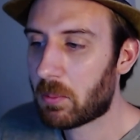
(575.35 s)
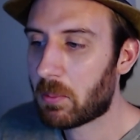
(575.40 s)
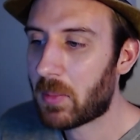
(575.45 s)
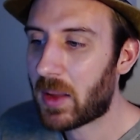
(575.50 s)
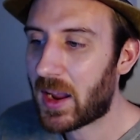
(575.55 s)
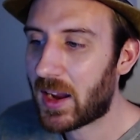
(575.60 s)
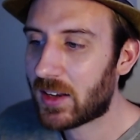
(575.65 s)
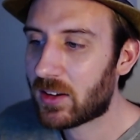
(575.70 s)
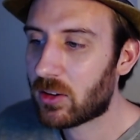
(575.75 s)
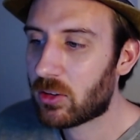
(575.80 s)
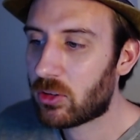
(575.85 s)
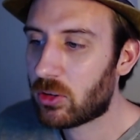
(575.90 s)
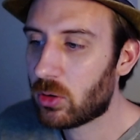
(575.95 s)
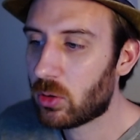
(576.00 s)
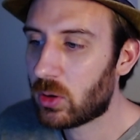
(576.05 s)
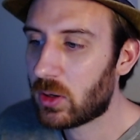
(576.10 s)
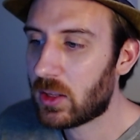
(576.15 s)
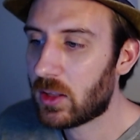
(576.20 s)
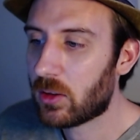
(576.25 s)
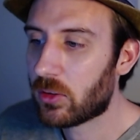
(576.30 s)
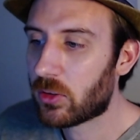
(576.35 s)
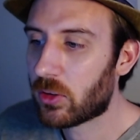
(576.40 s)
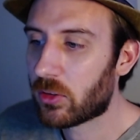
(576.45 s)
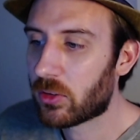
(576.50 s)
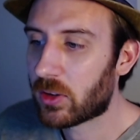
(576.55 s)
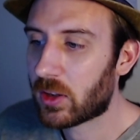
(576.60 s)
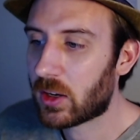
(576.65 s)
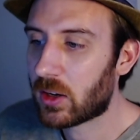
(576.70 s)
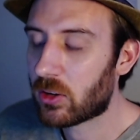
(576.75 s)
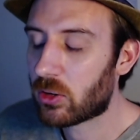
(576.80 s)
magnitude
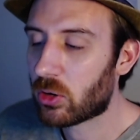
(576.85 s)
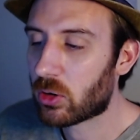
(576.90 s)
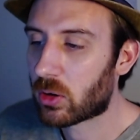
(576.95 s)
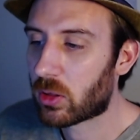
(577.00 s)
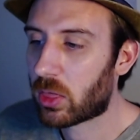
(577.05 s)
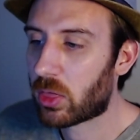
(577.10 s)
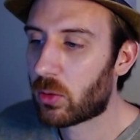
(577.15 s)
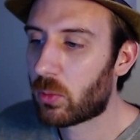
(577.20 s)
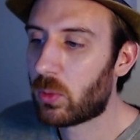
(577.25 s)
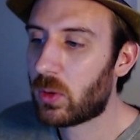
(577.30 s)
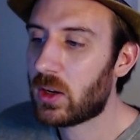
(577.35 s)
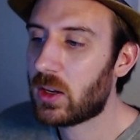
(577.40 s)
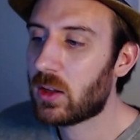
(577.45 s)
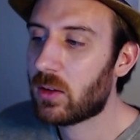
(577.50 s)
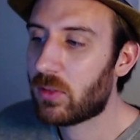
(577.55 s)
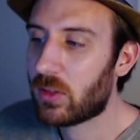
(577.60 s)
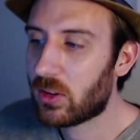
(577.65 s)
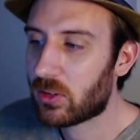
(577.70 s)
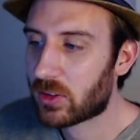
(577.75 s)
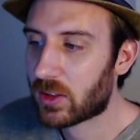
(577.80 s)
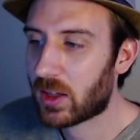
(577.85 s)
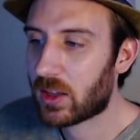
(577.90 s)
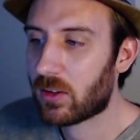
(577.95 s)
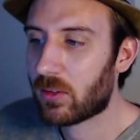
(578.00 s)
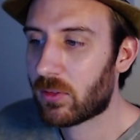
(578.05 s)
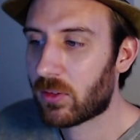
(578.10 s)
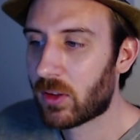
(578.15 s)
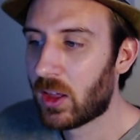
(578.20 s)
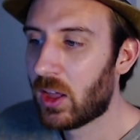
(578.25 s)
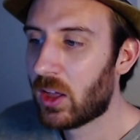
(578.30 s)
is that it took 3 of these kind
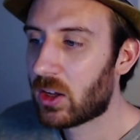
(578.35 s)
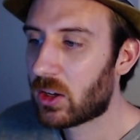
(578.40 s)
of